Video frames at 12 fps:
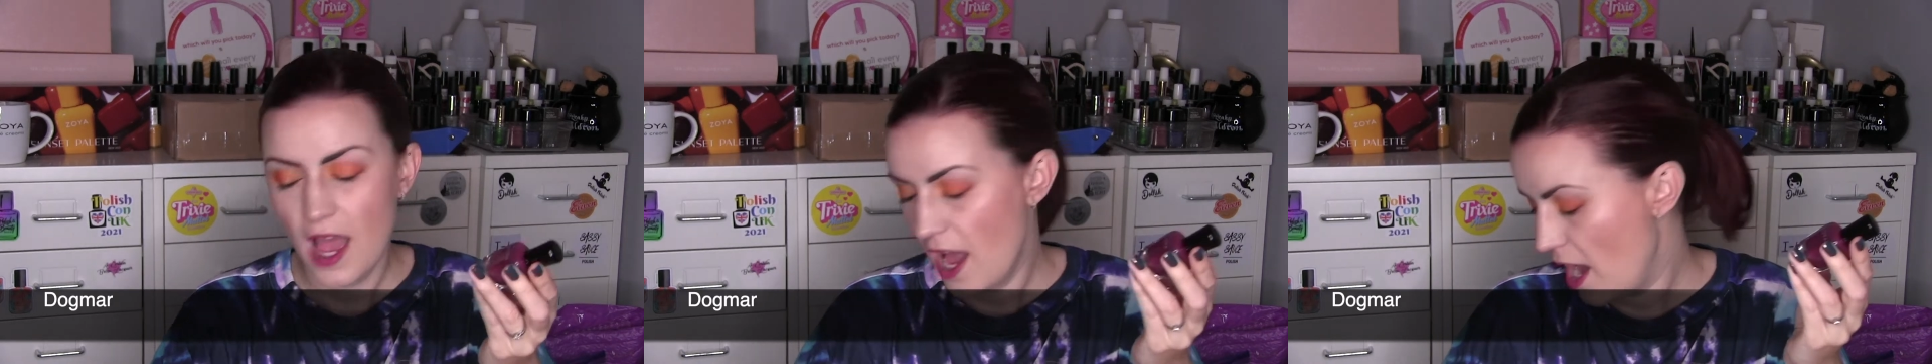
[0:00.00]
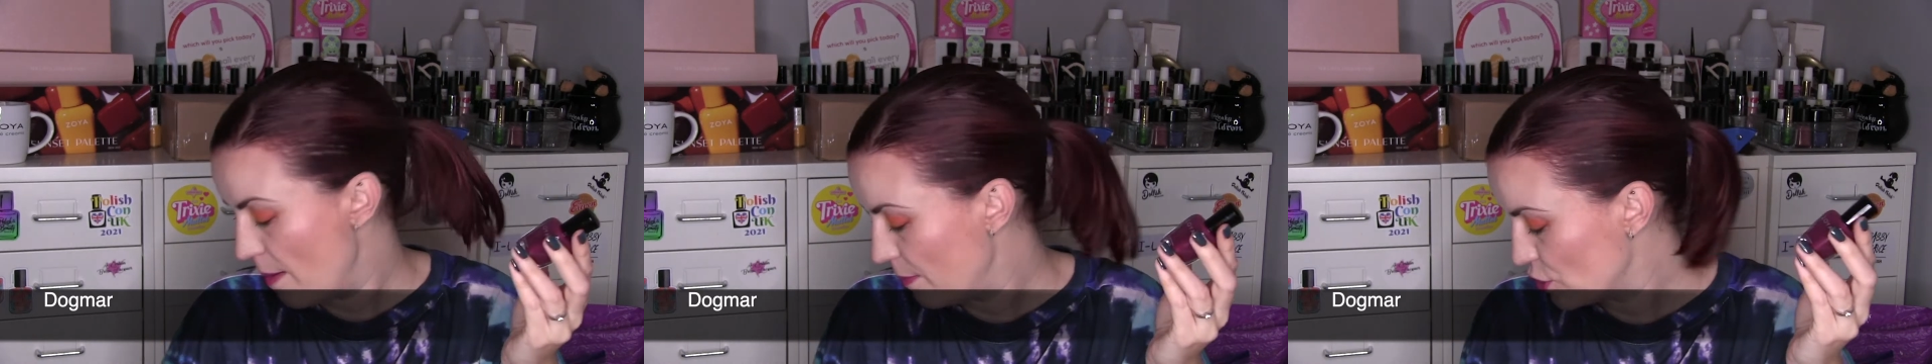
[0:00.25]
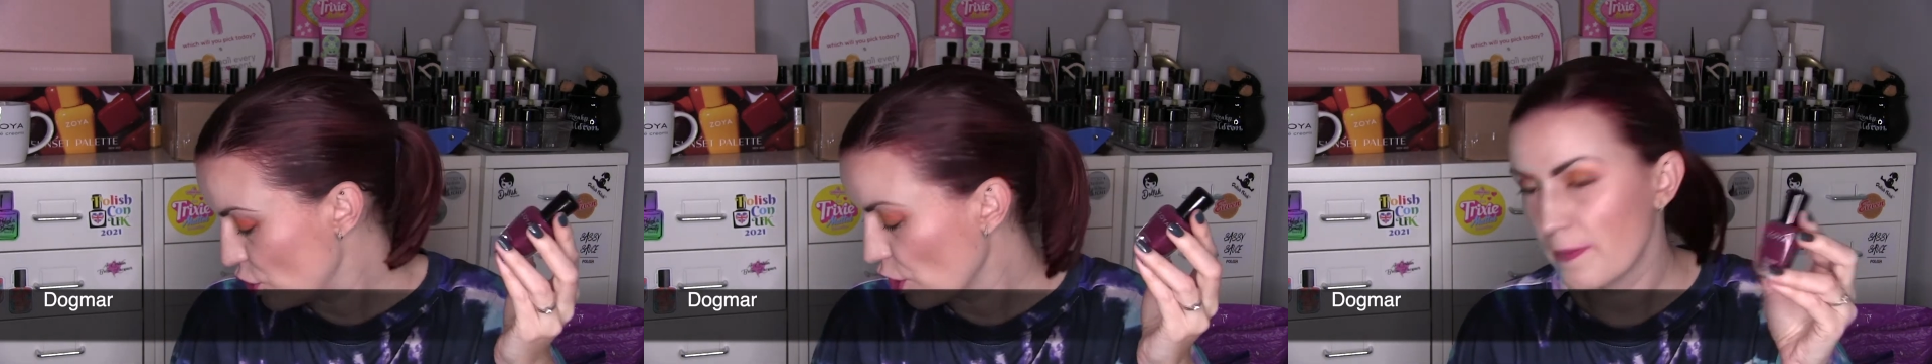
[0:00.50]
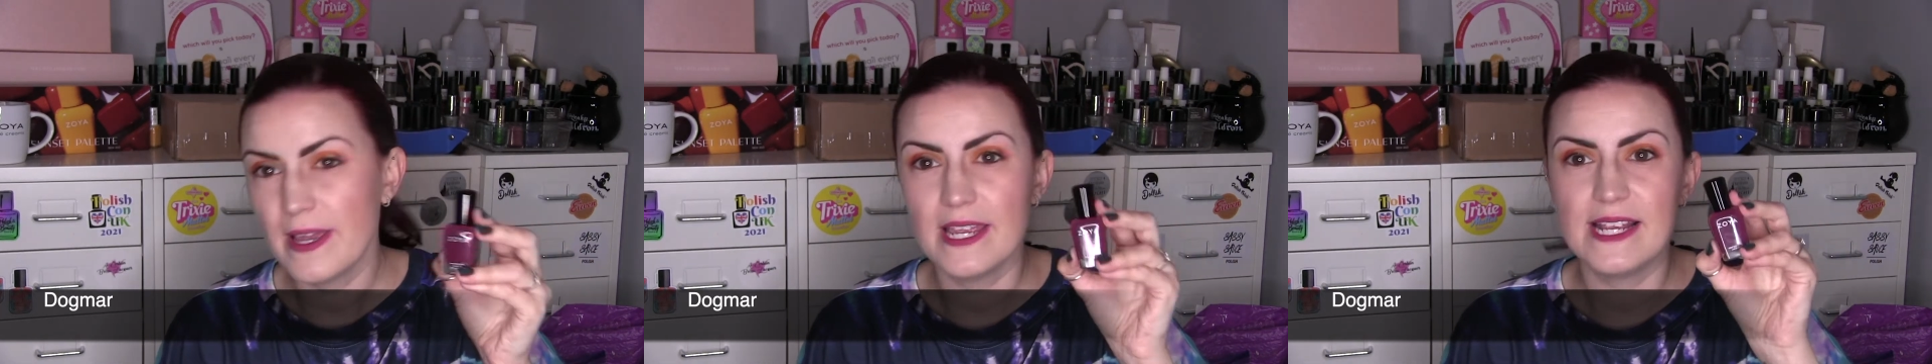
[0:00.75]
Um,
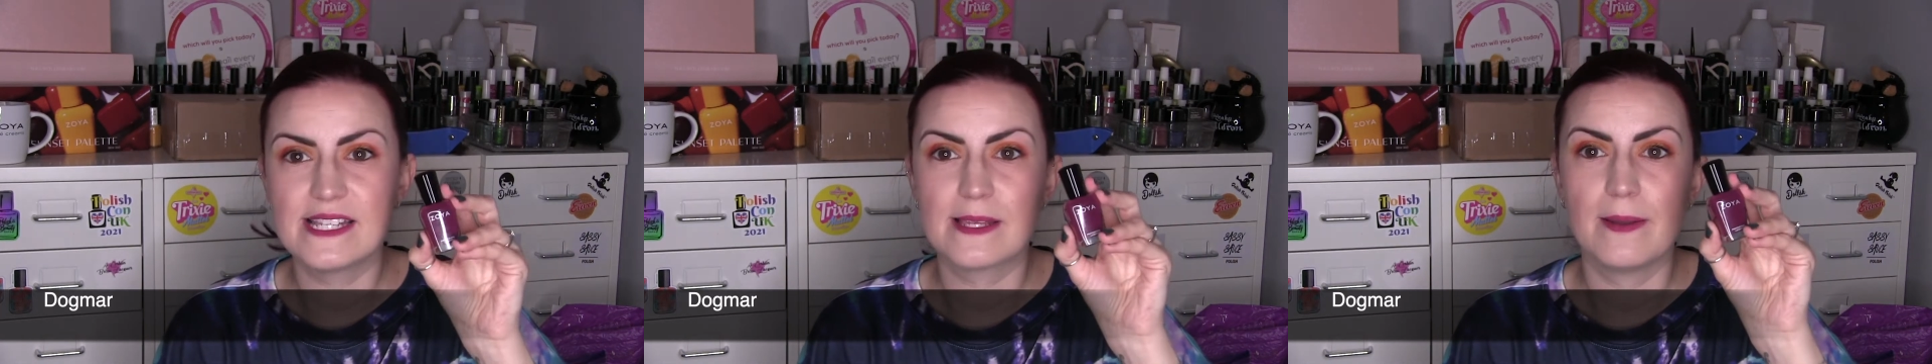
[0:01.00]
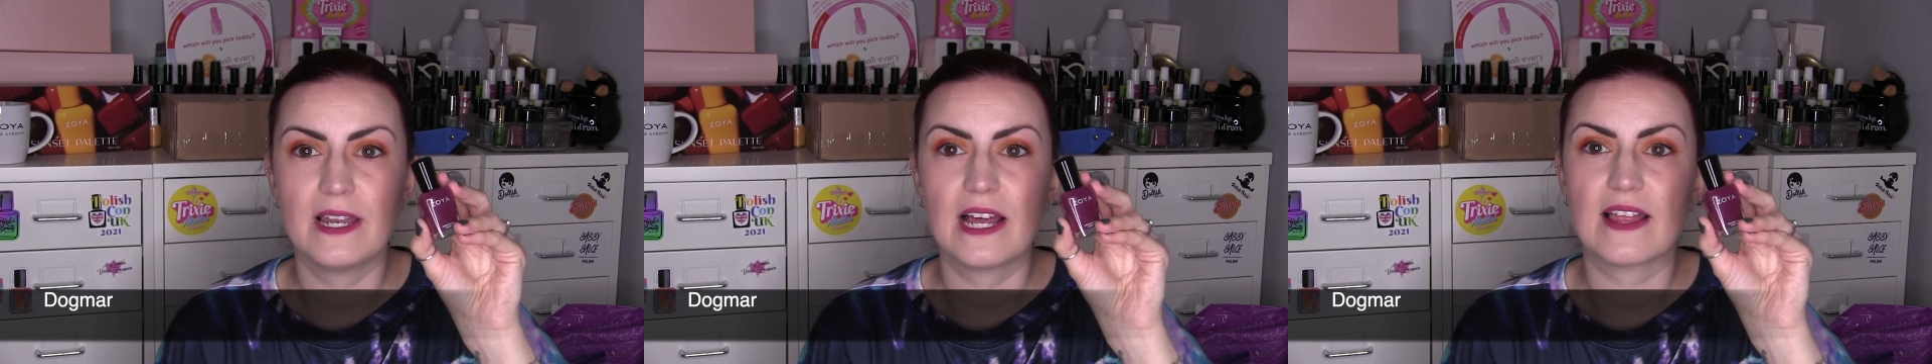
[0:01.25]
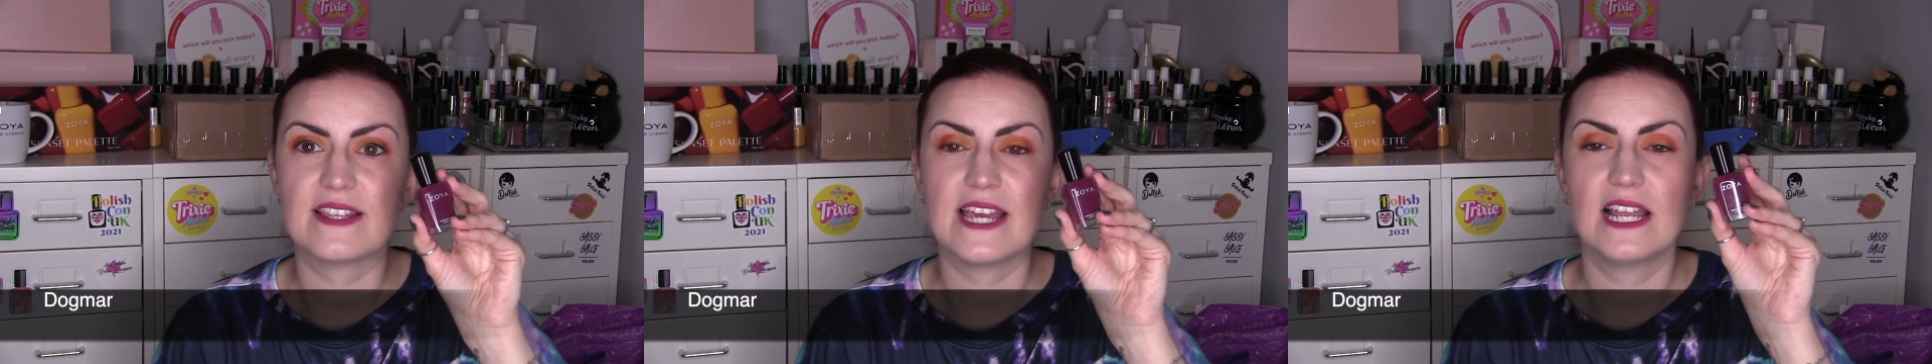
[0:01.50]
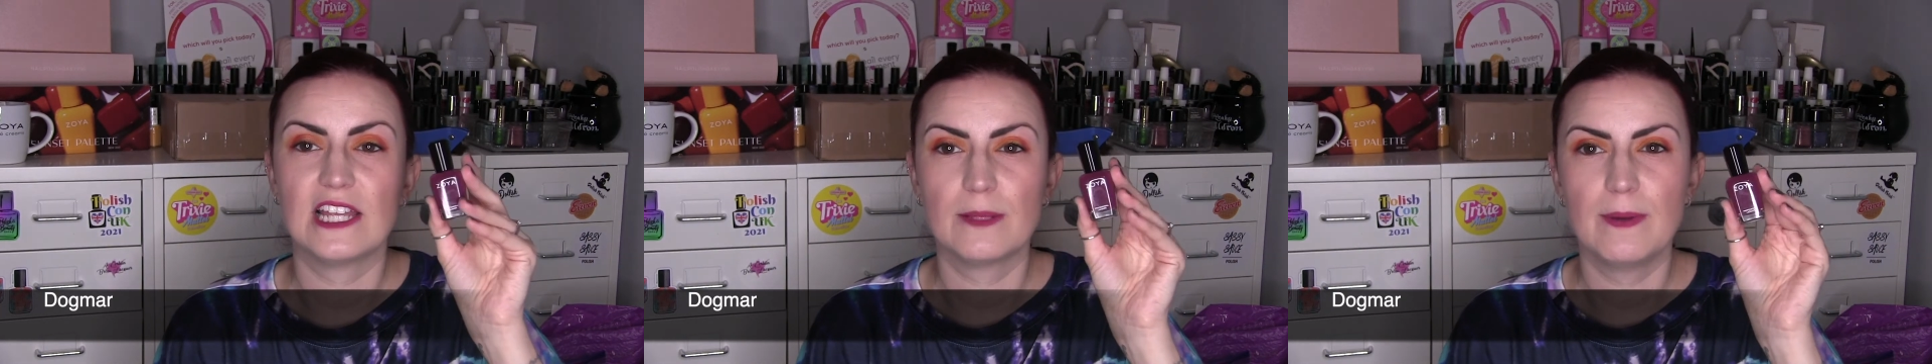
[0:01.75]
Dogmar is, like uh, I
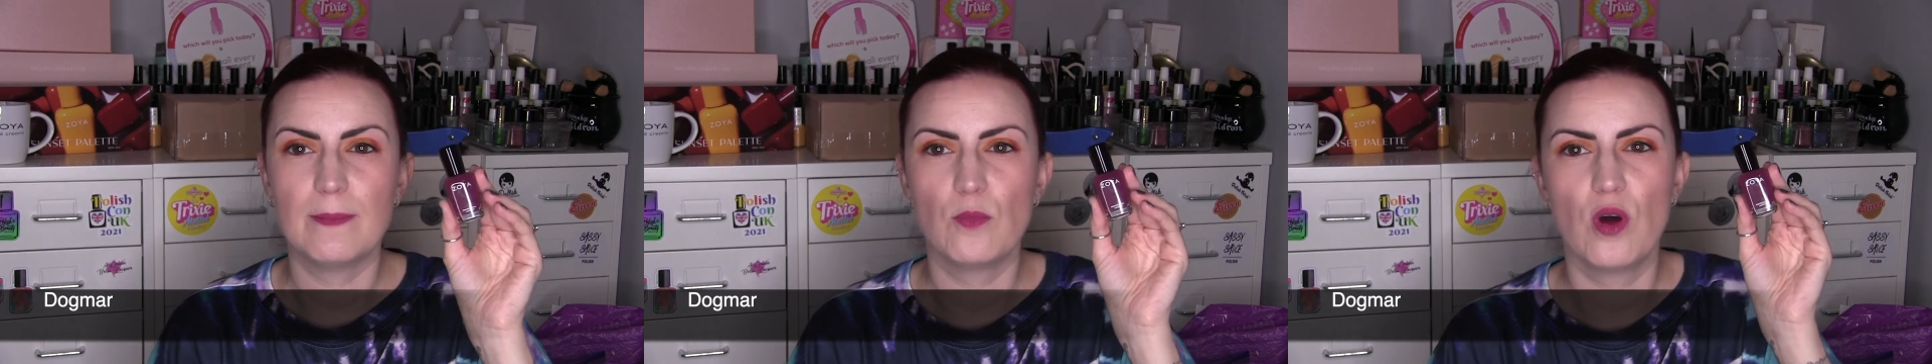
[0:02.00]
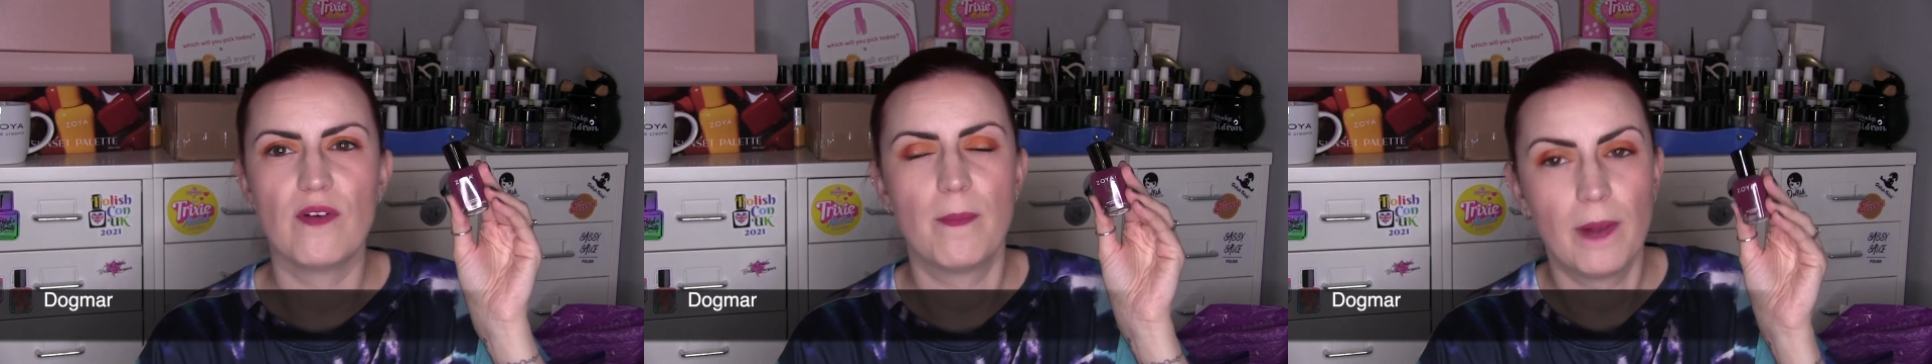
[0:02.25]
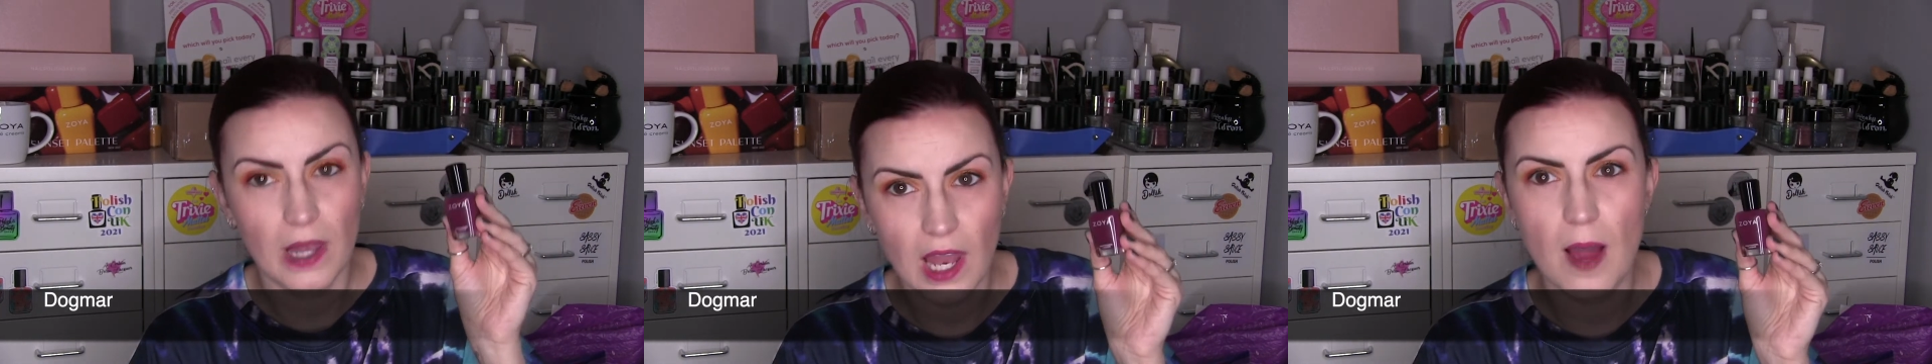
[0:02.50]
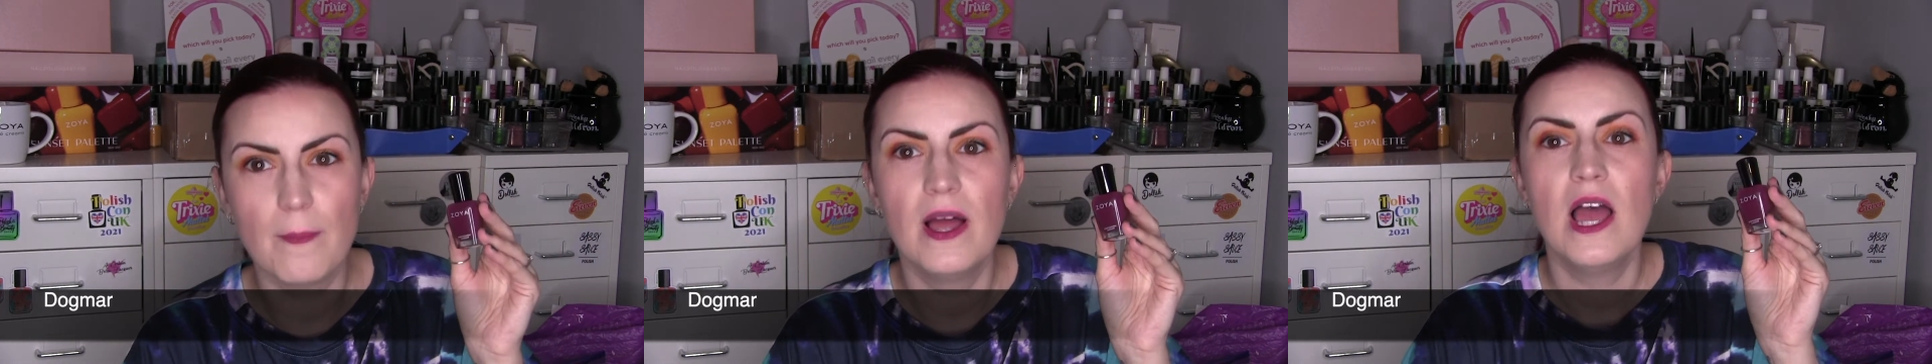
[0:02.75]
say, a little bit more of a
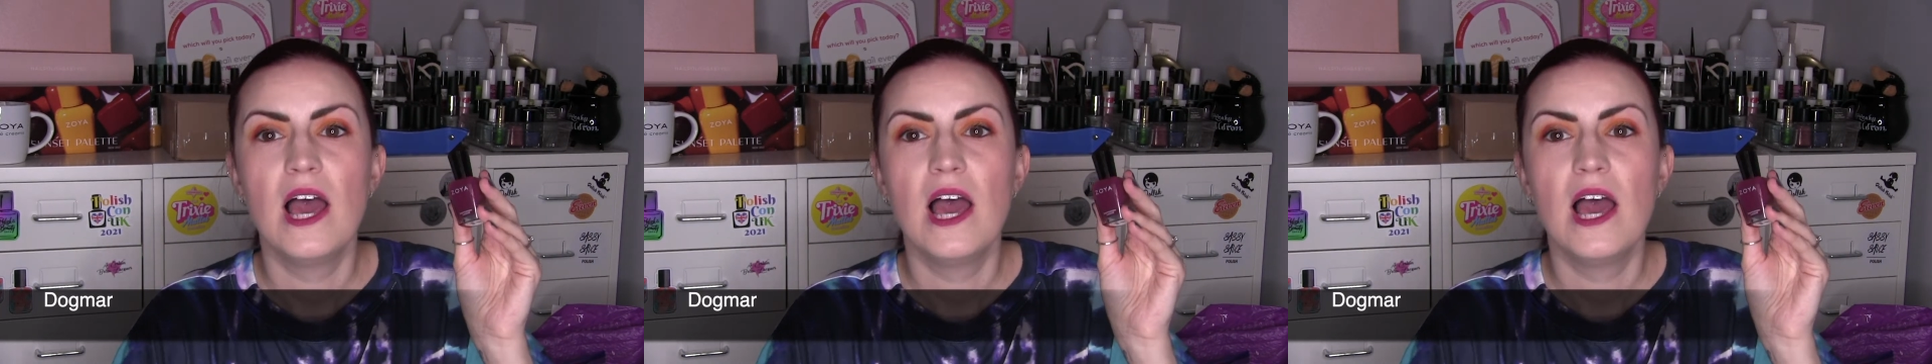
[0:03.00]
plum,